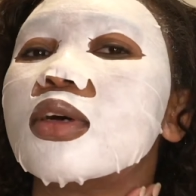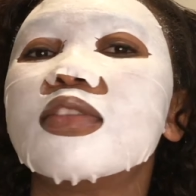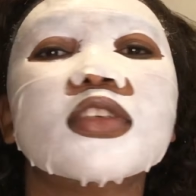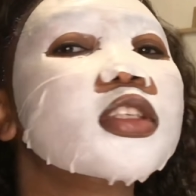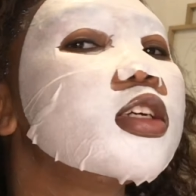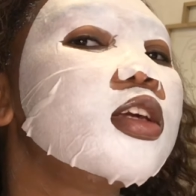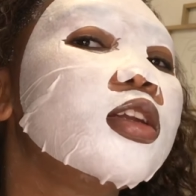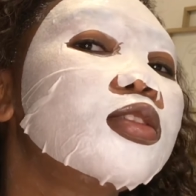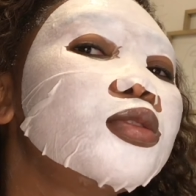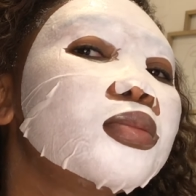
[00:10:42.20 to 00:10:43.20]
Physically I
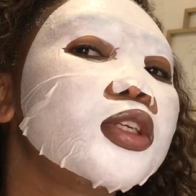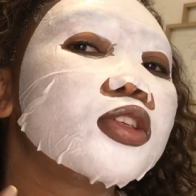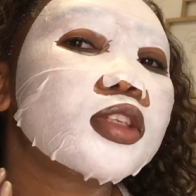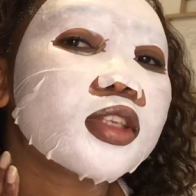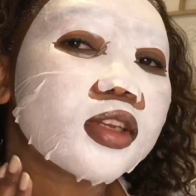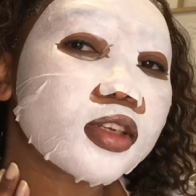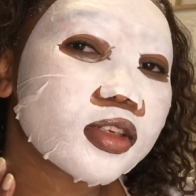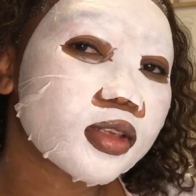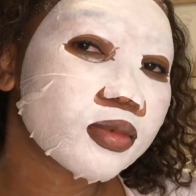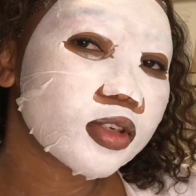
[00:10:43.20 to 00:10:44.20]
don't do much on a Sunday
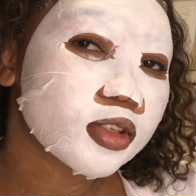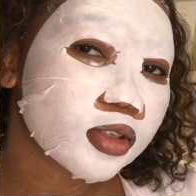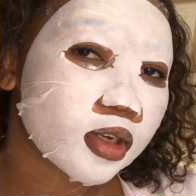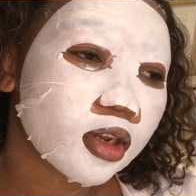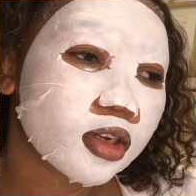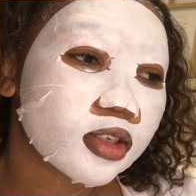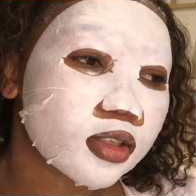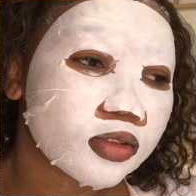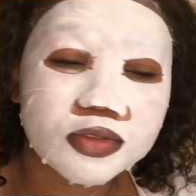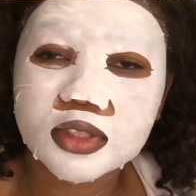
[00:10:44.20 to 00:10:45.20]
because I'm always doing a lot
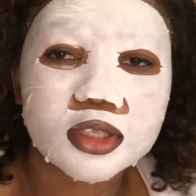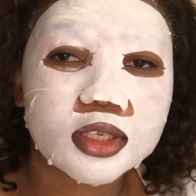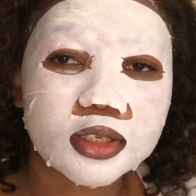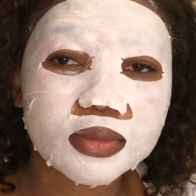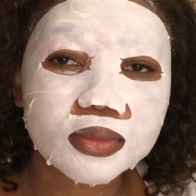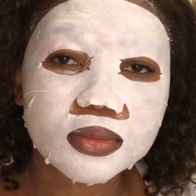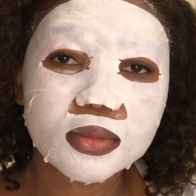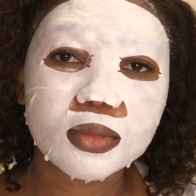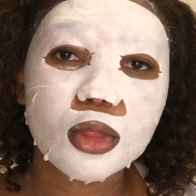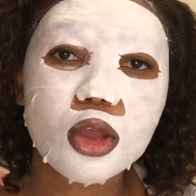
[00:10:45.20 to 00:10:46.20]
physically.
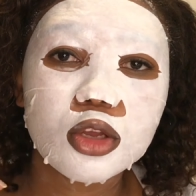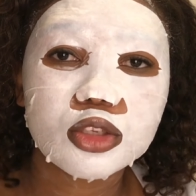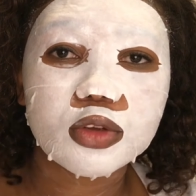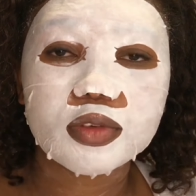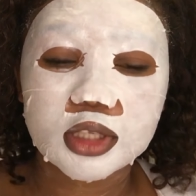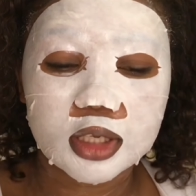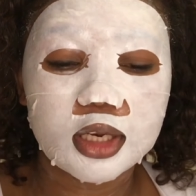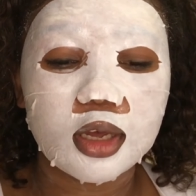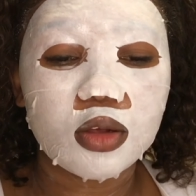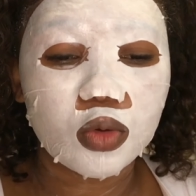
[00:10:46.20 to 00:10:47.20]
So
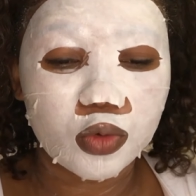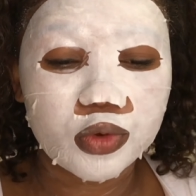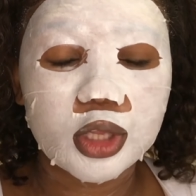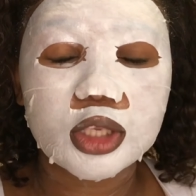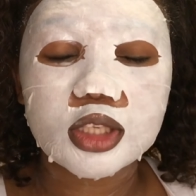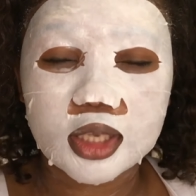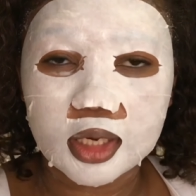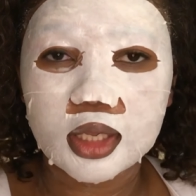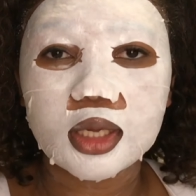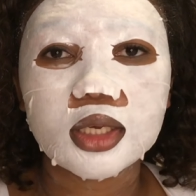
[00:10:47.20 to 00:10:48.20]
physically I'll go for that
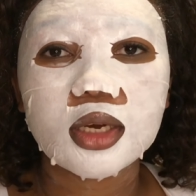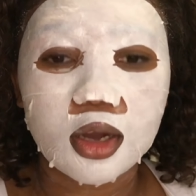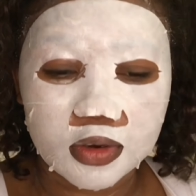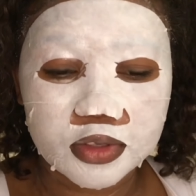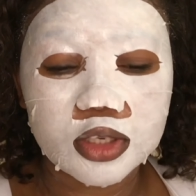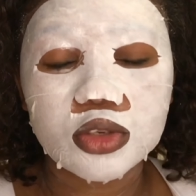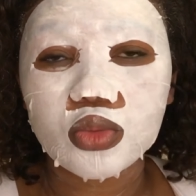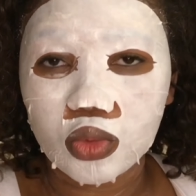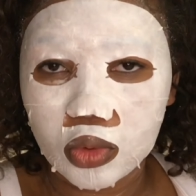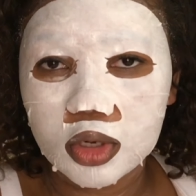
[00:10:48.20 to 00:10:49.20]
Sunday afternoon
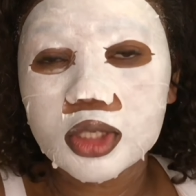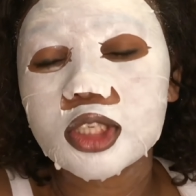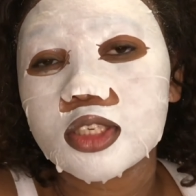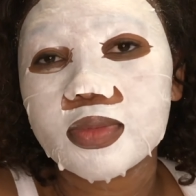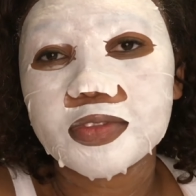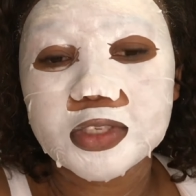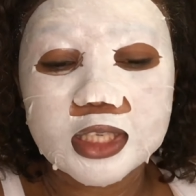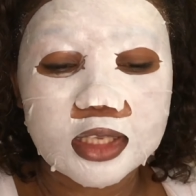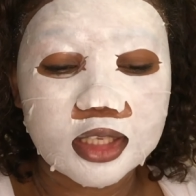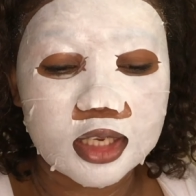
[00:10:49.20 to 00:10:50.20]
walk just before
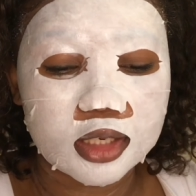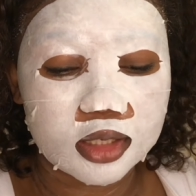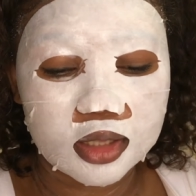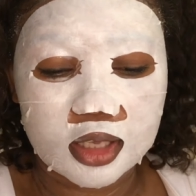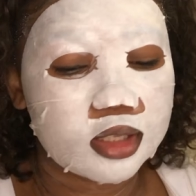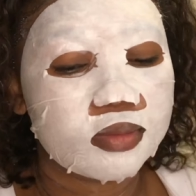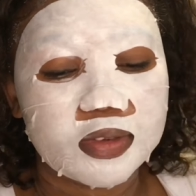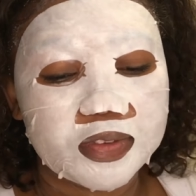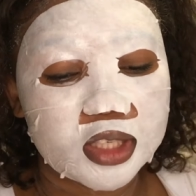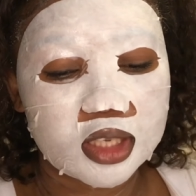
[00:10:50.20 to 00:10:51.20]
sunset. That's my
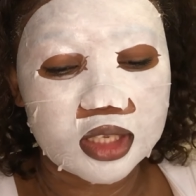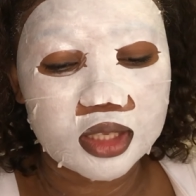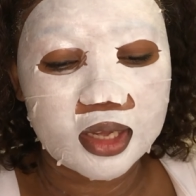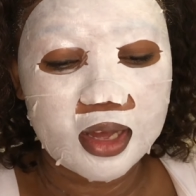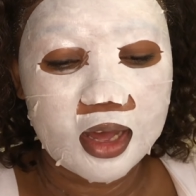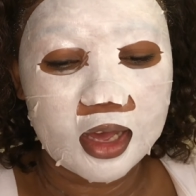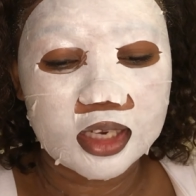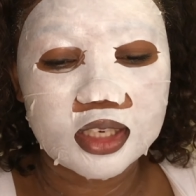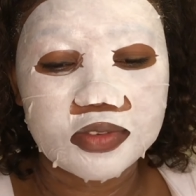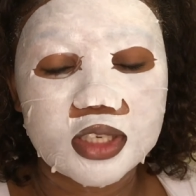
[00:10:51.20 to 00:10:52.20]
physical
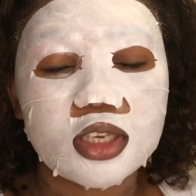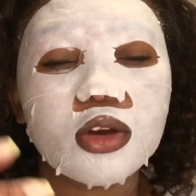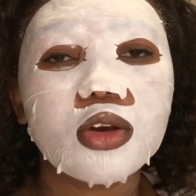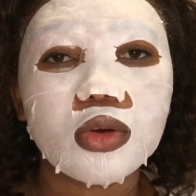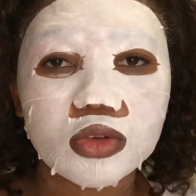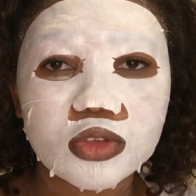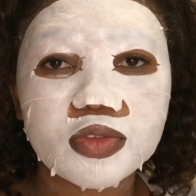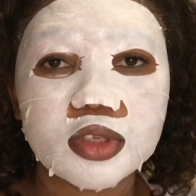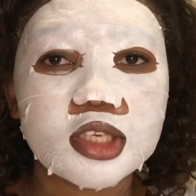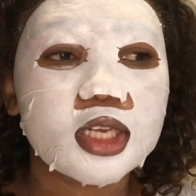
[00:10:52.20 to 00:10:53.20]
activity. Oh, also
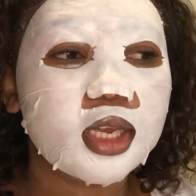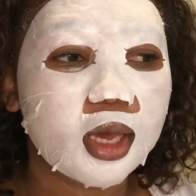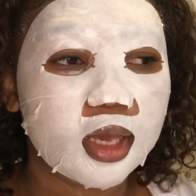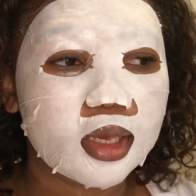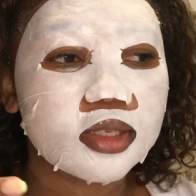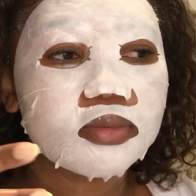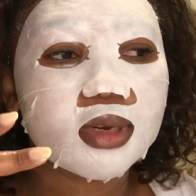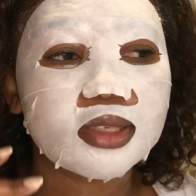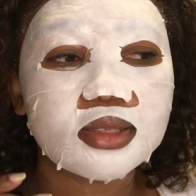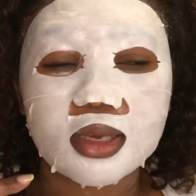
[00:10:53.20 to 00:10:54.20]
physically, I guess my
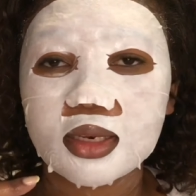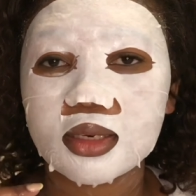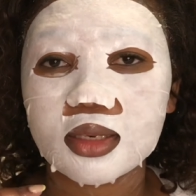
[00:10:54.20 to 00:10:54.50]
skin